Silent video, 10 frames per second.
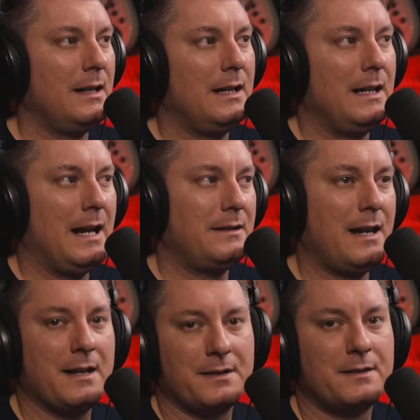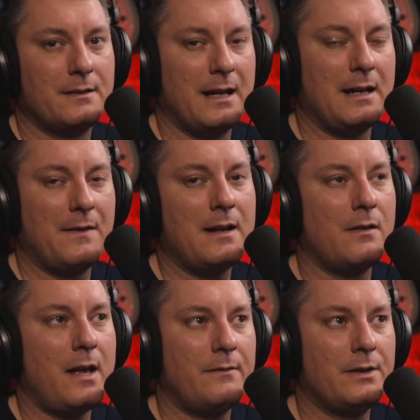And yes. And I think a
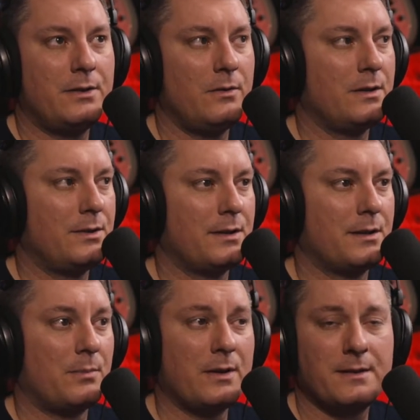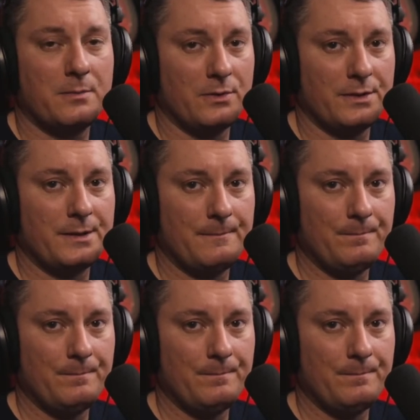lot of it too is just the principles.